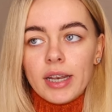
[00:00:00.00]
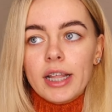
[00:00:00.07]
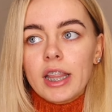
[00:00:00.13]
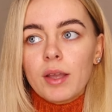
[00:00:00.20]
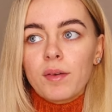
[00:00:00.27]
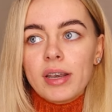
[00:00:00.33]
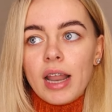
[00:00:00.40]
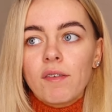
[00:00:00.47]
Like,
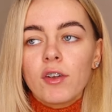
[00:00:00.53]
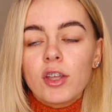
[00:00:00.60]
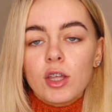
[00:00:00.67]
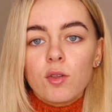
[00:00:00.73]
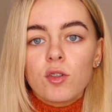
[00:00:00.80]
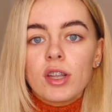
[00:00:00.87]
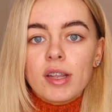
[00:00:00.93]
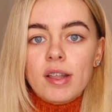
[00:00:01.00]
they were never
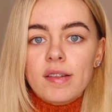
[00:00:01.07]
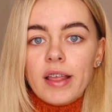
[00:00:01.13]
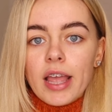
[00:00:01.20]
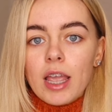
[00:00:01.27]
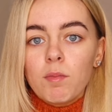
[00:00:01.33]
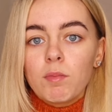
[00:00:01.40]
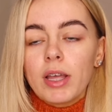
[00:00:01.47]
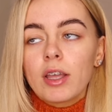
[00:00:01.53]
usually the
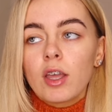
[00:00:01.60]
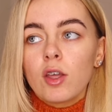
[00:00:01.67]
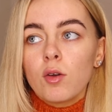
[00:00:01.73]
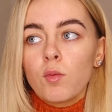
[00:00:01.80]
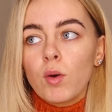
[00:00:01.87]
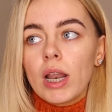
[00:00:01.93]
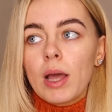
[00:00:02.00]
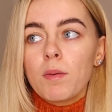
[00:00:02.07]
same. Like,
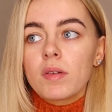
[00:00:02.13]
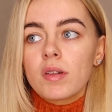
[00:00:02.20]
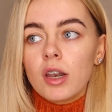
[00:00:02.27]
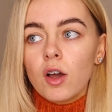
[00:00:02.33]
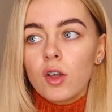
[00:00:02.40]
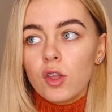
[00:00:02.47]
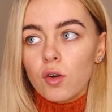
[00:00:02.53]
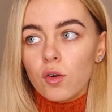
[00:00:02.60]
when I was a
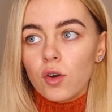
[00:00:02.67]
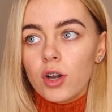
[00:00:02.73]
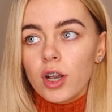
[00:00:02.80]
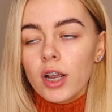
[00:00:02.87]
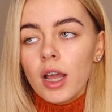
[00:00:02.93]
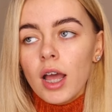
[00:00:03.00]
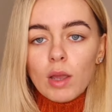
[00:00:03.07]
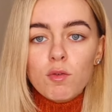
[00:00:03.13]
lot
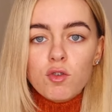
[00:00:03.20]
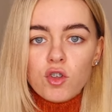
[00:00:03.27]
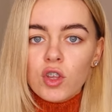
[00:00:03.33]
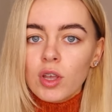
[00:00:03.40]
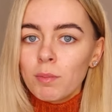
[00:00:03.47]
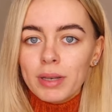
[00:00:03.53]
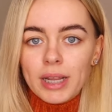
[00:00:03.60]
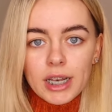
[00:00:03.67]
younger, it was just
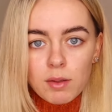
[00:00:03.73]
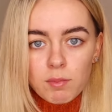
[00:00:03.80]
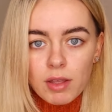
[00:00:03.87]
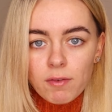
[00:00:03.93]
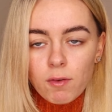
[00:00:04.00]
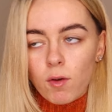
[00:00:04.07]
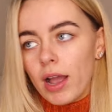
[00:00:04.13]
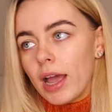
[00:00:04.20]
completely
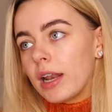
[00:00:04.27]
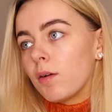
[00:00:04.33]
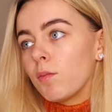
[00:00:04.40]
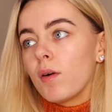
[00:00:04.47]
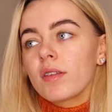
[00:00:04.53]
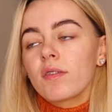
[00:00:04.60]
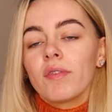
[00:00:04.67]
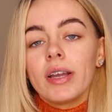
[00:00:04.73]
my forehead. It
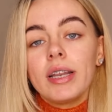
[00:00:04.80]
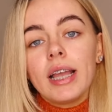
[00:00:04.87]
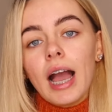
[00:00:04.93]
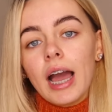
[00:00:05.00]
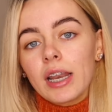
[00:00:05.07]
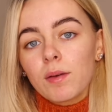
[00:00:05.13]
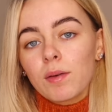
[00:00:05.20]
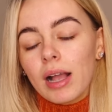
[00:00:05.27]
wasn't really
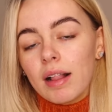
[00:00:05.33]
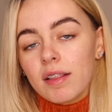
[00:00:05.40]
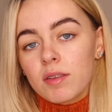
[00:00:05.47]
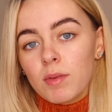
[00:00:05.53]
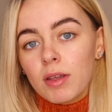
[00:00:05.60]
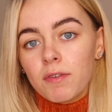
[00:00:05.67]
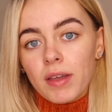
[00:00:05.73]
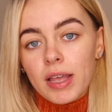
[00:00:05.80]
anywhere else
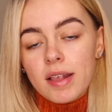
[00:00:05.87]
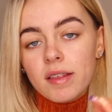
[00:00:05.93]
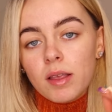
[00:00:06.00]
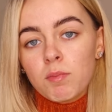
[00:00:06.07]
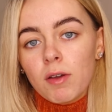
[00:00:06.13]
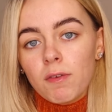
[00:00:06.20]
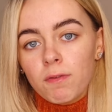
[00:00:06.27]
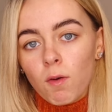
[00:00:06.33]
in my face.
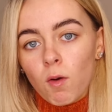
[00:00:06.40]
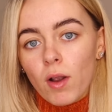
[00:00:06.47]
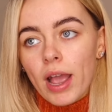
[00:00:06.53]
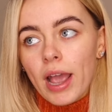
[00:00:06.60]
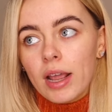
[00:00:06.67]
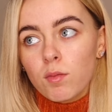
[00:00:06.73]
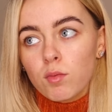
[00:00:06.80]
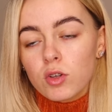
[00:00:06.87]
Like, my
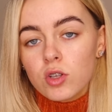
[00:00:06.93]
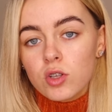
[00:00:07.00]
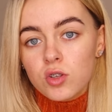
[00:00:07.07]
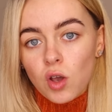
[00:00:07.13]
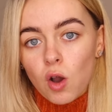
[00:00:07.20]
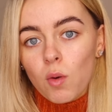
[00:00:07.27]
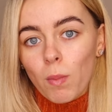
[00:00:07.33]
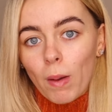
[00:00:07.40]
forehead was
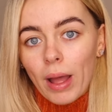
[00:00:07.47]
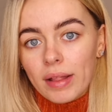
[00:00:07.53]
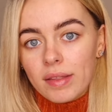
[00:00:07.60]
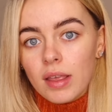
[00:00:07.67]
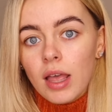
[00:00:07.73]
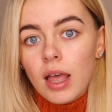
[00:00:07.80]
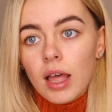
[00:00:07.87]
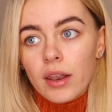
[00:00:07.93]
so bad.